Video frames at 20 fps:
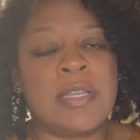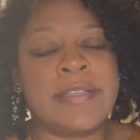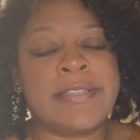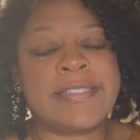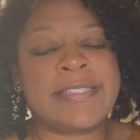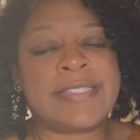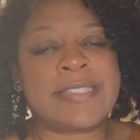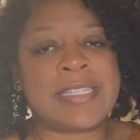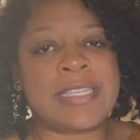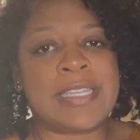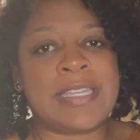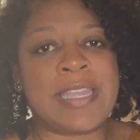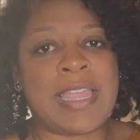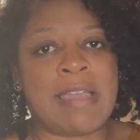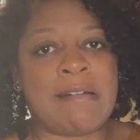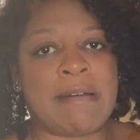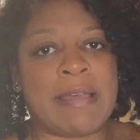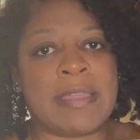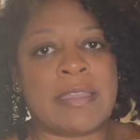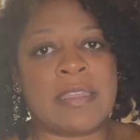see
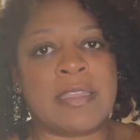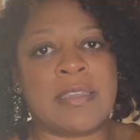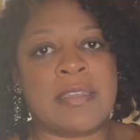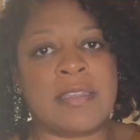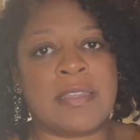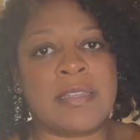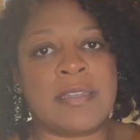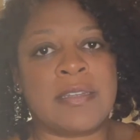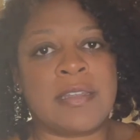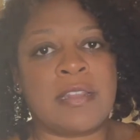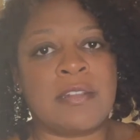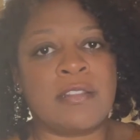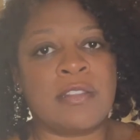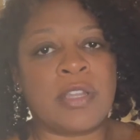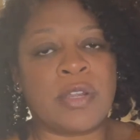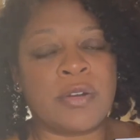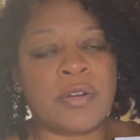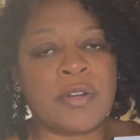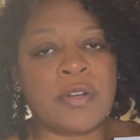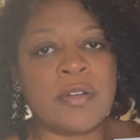how I can
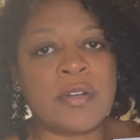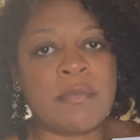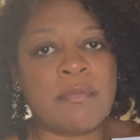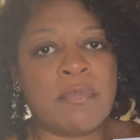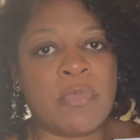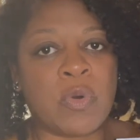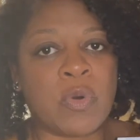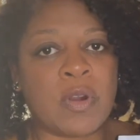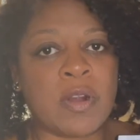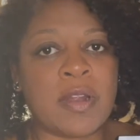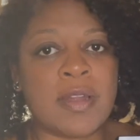learn more